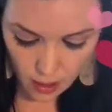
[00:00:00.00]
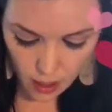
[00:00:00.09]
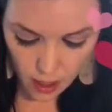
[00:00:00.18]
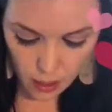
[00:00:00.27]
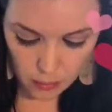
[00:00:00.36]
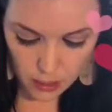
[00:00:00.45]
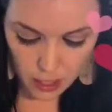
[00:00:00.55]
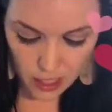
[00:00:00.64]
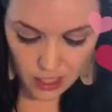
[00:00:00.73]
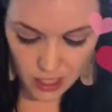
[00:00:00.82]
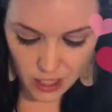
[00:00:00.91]
because
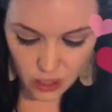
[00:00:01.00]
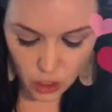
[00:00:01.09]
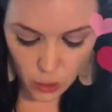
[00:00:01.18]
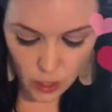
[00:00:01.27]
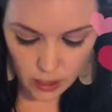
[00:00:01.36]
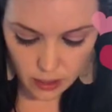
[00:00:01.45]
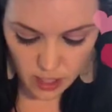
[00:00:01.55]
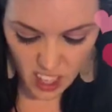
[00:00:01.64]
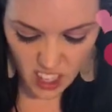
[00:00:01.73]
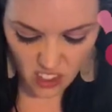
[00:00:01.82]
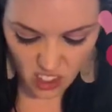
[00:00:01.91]
I just think 2 eggs is
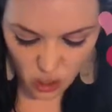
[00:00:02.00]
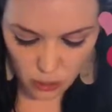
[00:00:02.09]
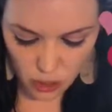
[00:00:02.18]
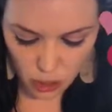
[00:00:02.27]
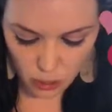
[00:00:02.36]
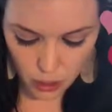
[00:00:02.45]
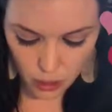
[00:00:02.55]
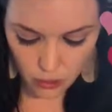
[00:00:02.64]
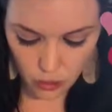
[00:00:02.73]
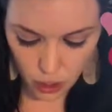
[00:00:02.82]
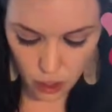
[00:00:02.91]
kind of a little bit too much
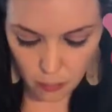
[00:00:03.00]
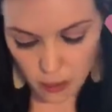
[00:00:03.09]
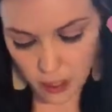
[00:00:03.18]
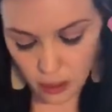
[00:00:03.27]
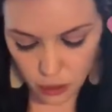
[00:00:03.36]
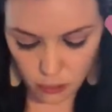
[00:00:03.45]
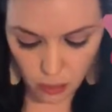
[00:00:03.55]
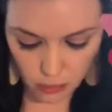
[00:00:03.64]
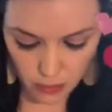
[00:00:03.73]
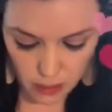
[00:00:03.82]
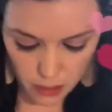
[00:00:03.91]
for my English
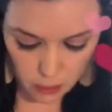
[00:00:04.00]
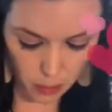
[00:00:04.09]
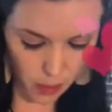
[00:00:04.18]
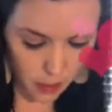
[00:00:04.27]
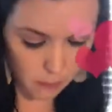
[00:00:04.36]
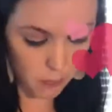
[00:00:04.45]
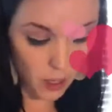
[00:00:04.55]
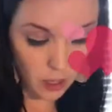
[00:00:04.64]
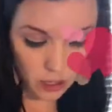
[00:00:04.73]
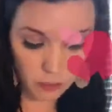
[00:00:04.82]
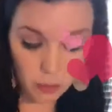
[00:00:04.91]
muffins. But
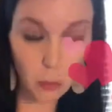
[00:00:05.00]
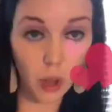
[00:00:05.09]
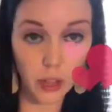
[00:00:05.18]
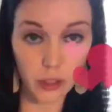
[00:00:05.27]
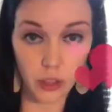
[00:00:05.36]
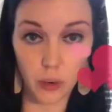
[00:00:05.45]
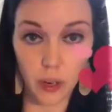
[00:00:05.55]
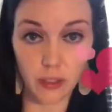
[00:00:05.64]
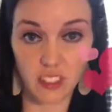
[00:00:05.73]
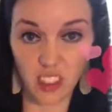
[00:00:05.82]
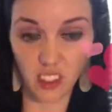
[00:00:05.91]
some people like the 2
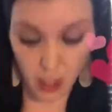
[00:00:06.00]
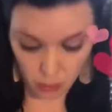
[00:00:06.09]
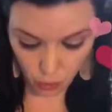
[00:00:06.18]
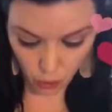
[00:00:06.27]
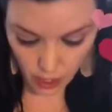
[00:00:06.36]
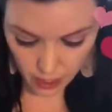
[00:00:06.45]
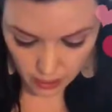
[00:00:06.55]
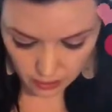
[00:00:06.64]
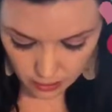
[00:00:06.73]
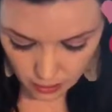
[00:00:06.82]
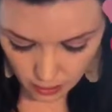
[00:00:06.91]
eggs because they like more eggs,